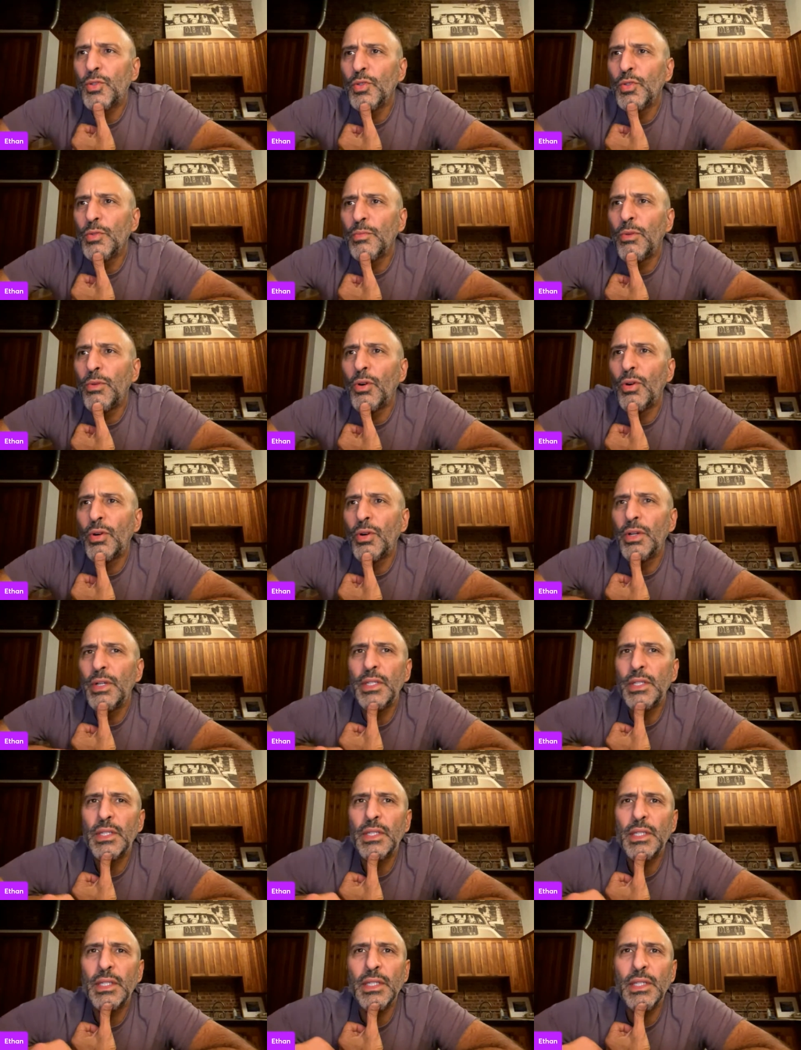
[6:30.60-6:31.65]

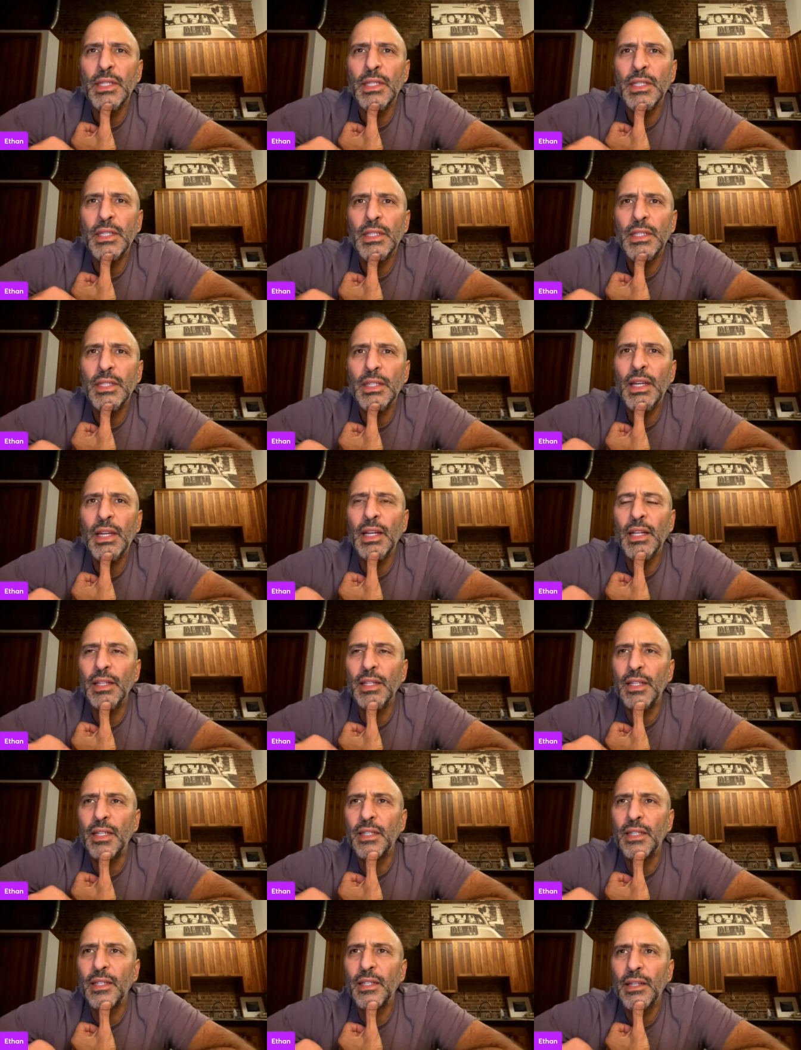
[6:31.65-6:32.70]
boys in
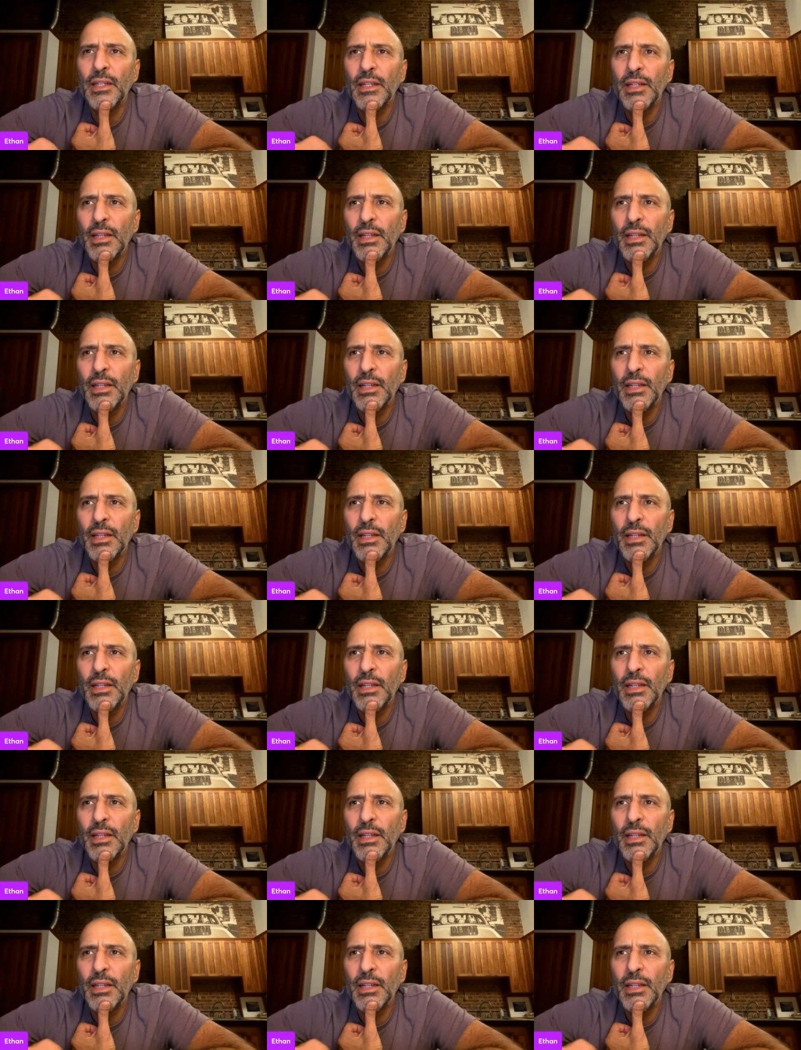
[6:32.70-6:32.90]
England,